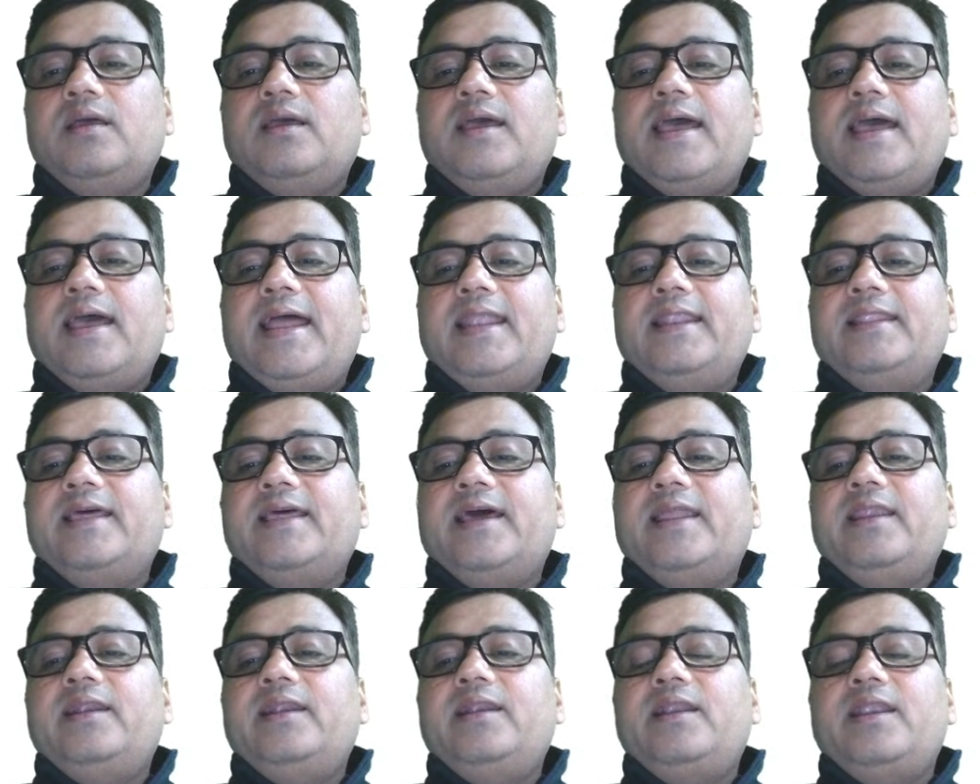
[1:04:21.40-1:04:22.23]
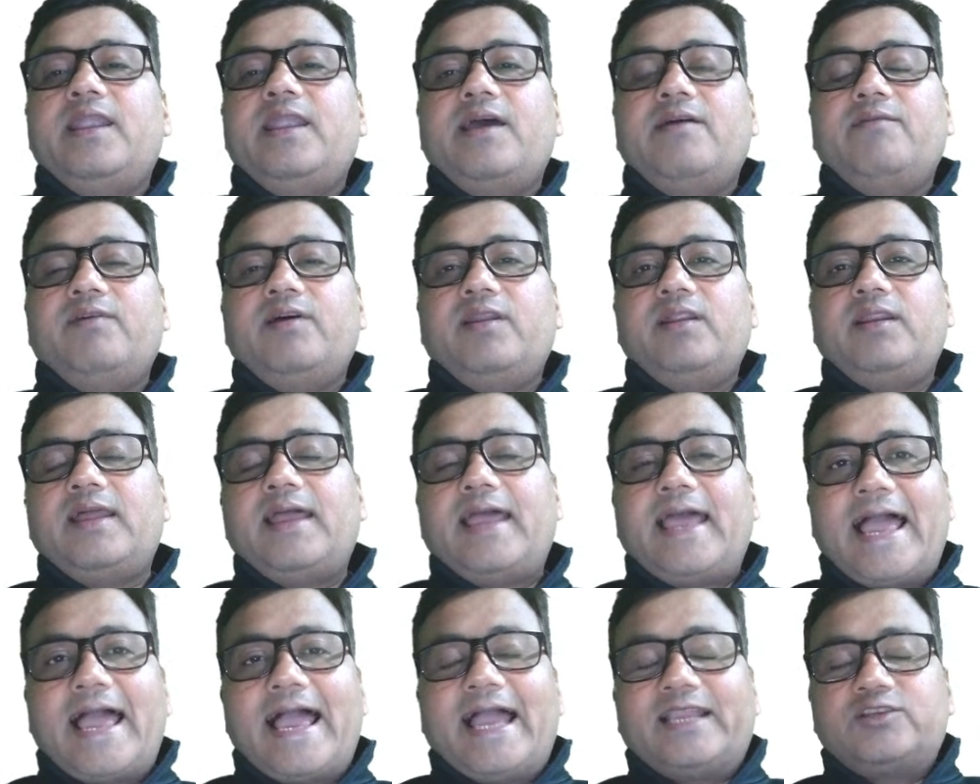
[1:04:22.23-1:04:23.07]
and then it never
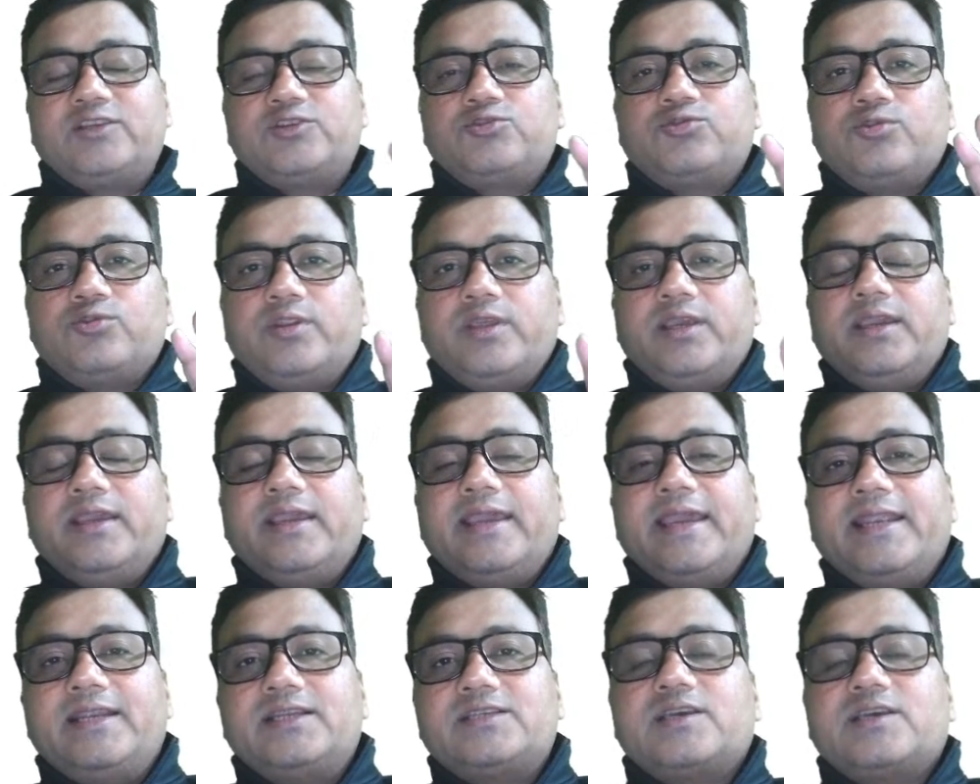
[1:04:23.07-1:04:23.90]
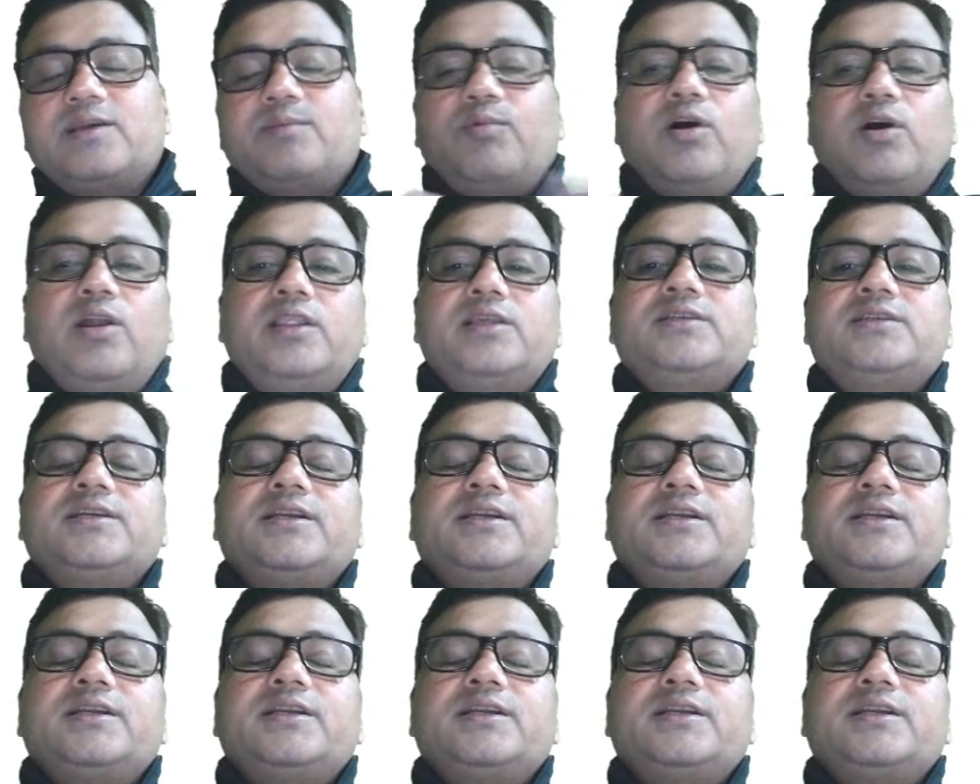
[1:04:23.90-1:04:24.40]
actually gets abolished.